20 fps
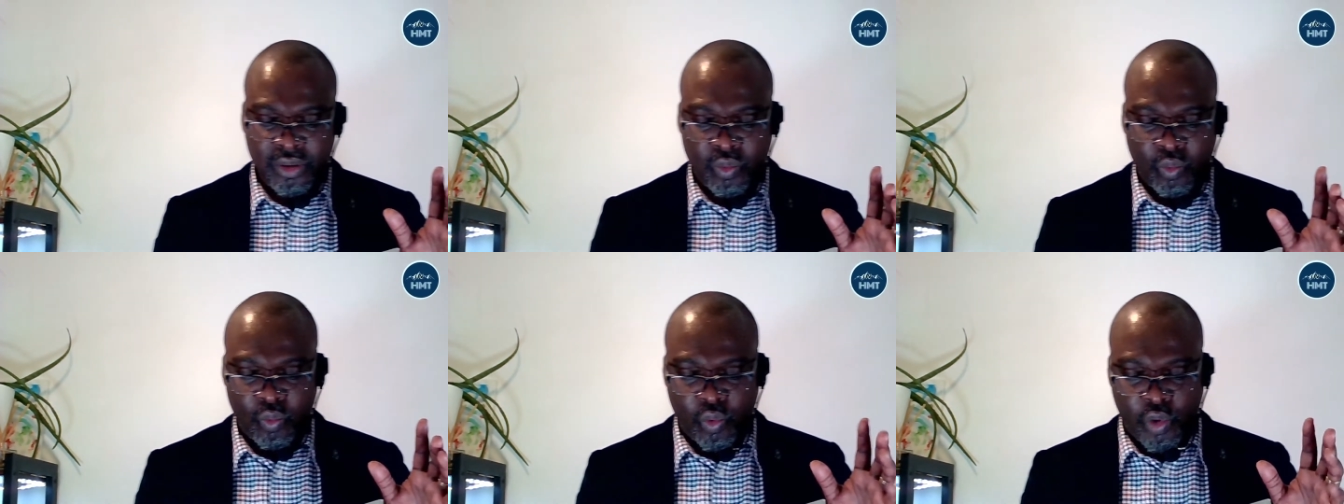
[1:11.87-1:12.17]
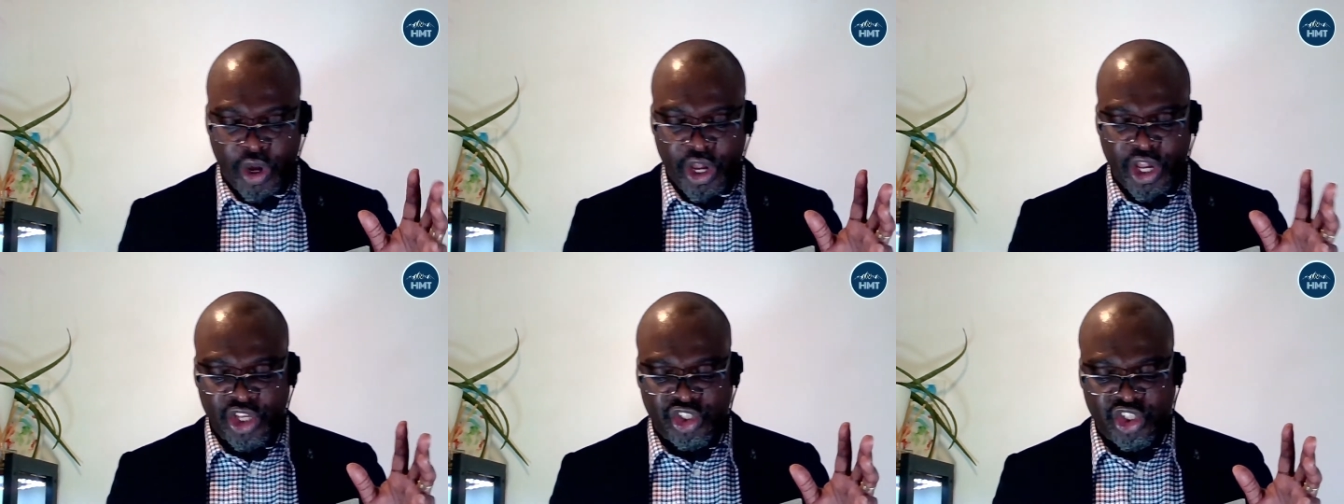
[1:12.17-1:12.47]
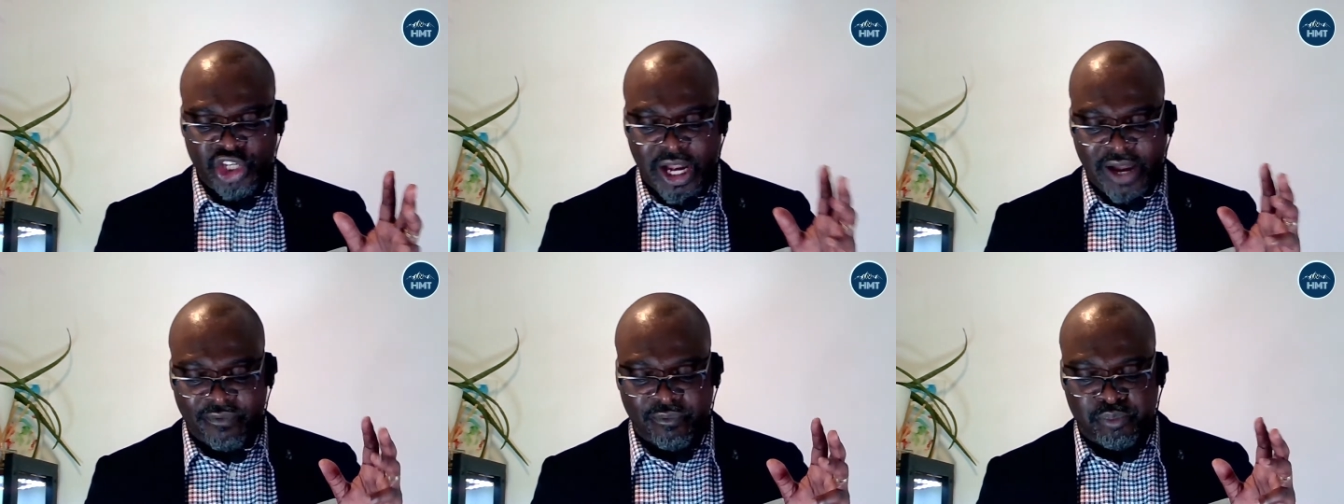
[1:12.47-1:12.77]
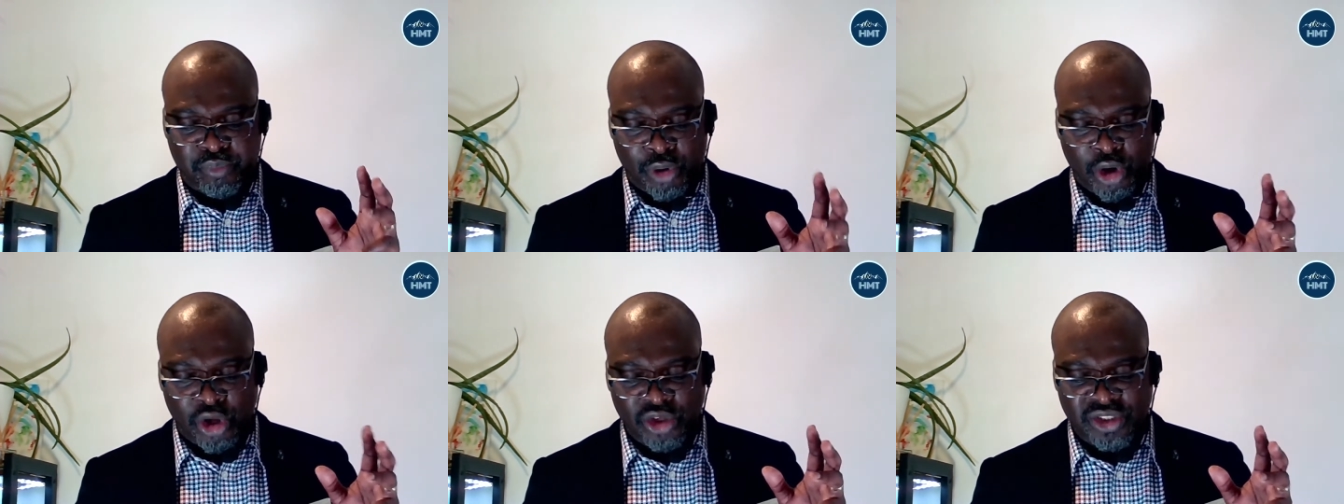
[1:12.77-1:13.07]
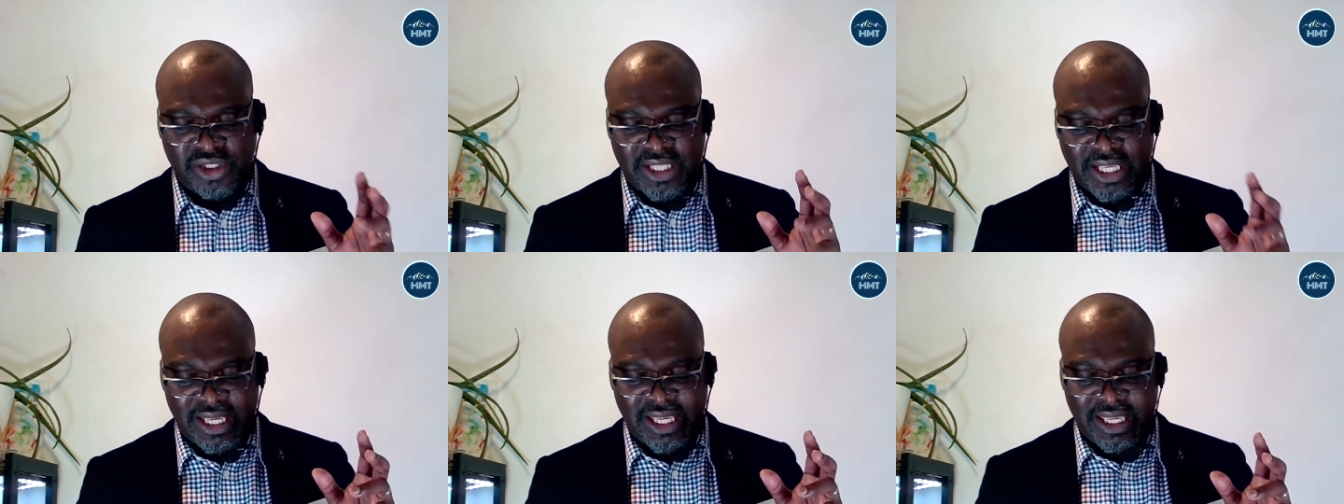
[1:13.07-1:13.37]
which have
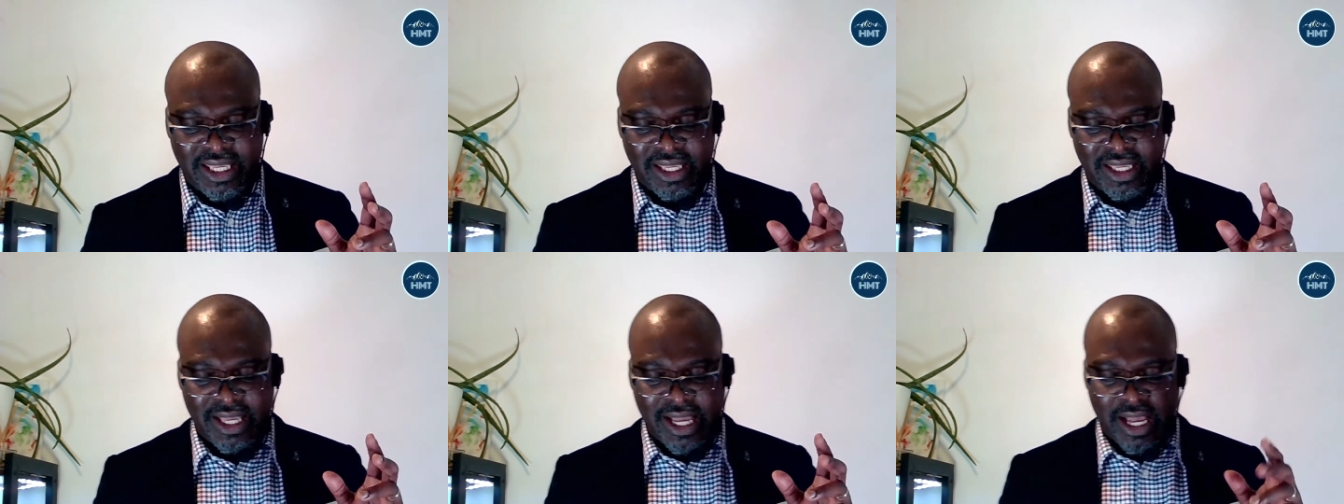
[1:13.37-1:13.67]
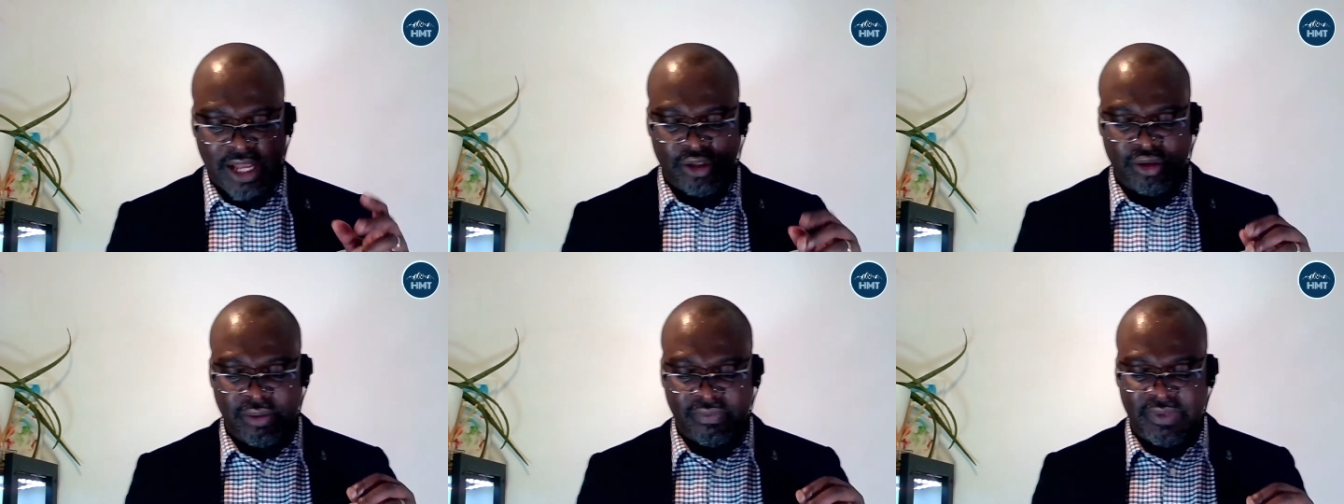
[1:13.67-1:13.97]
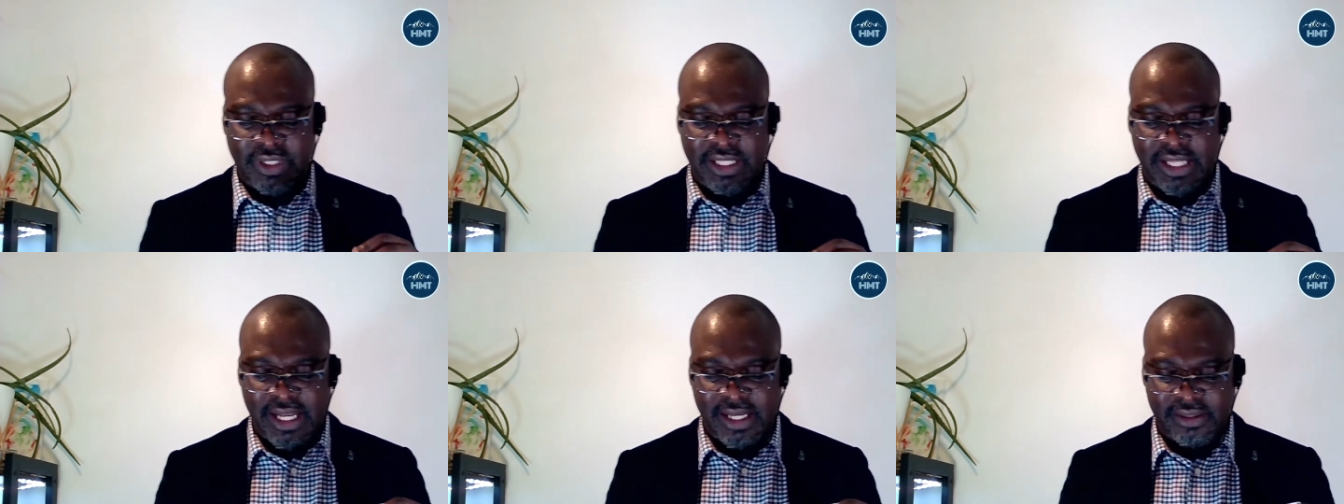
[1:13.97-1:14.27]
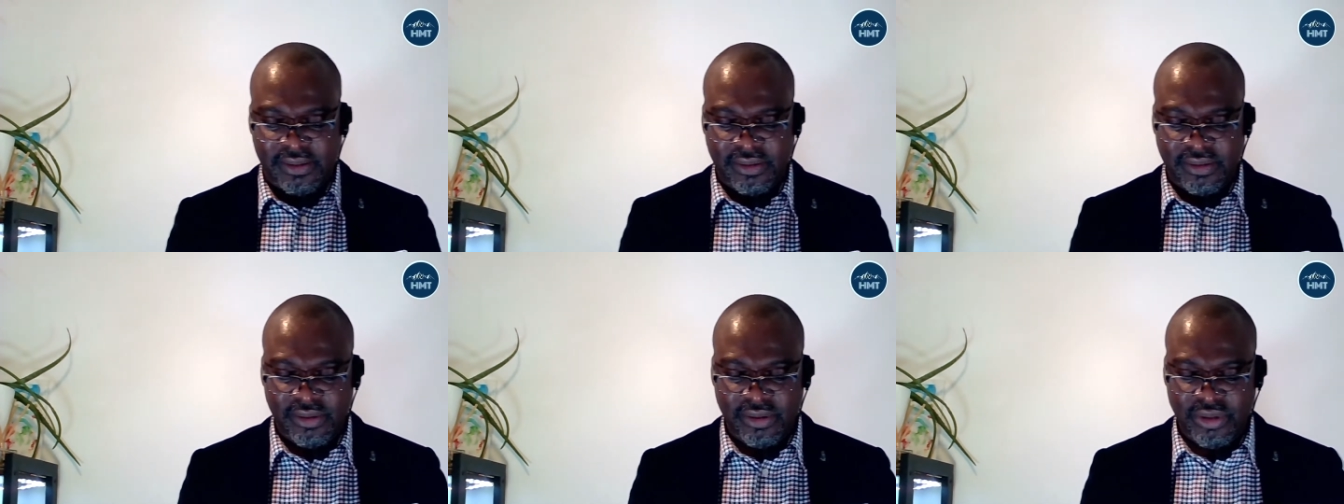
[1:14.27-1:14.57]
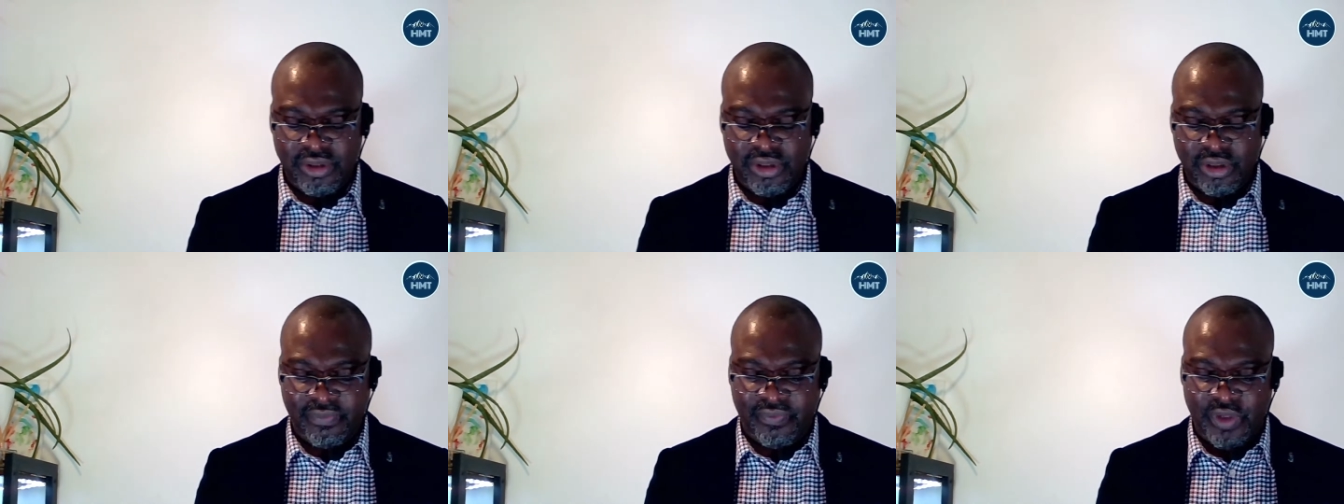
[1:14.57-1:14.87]
brought thee out of the land
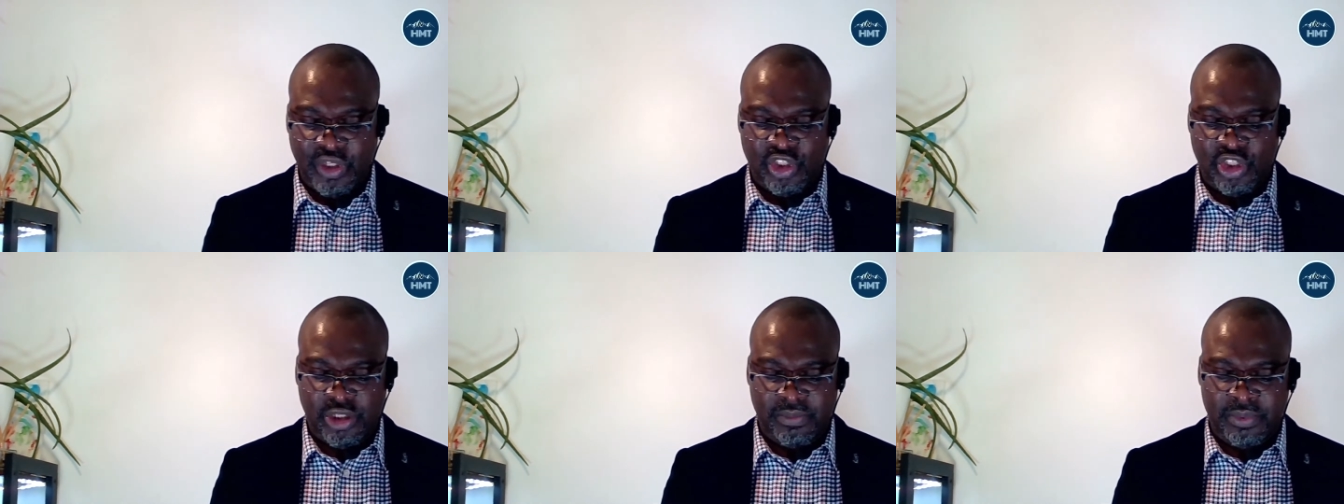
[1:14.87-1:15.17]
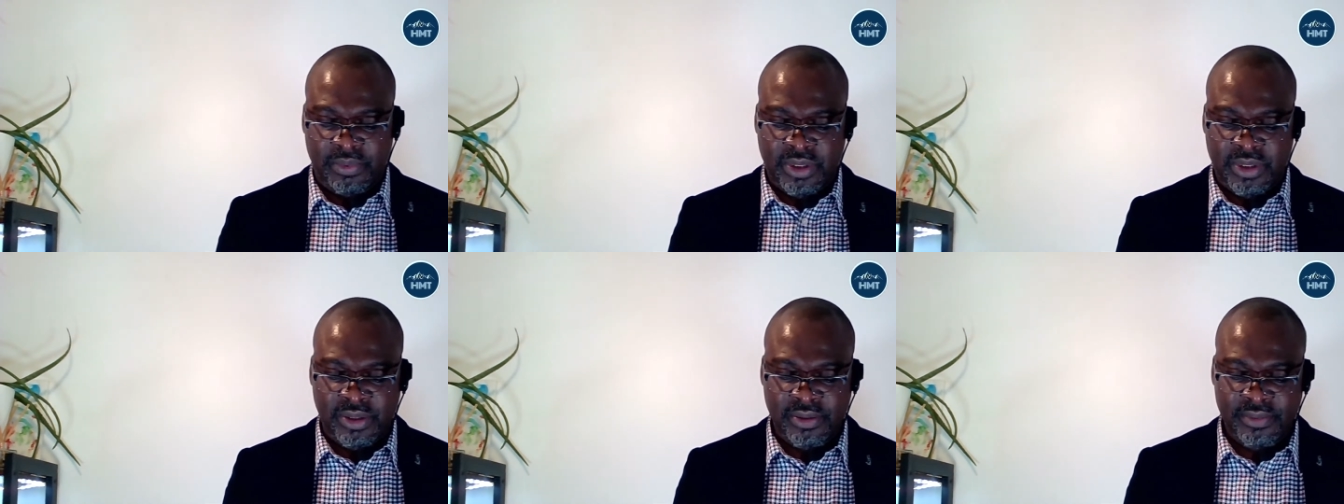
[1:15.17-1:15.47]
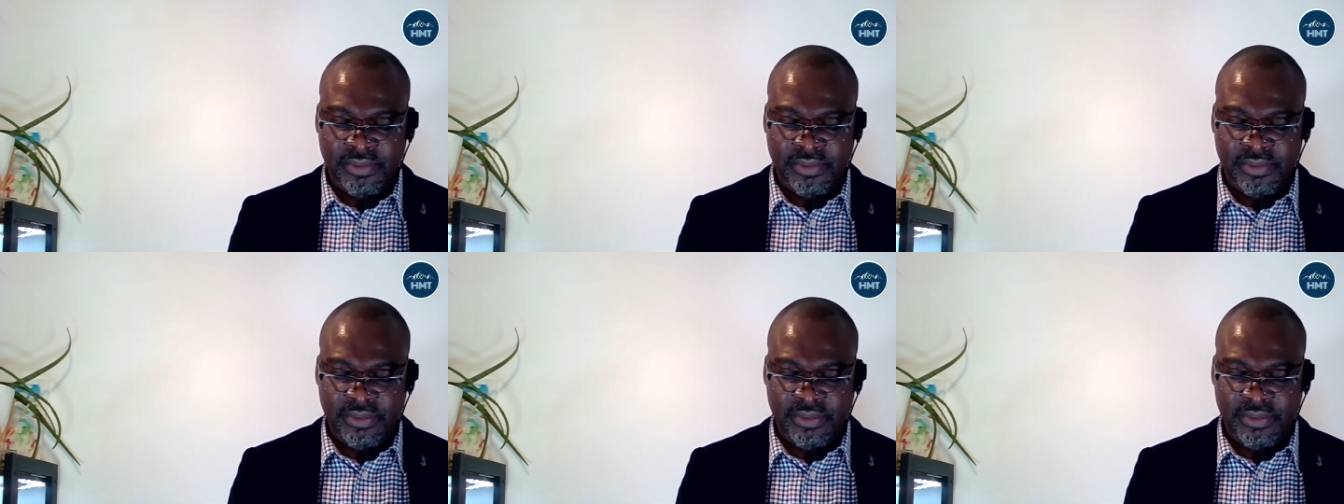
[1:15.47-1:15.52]
of Egypt